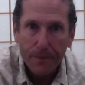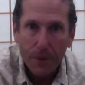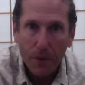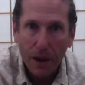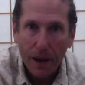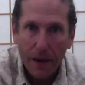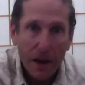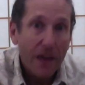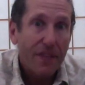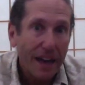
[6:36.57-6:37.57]
Okay?
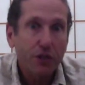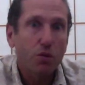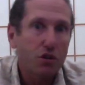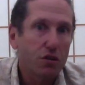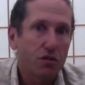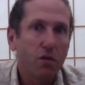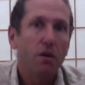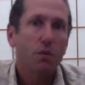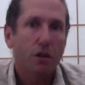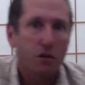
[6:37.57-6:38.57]
That's what you're doing when you're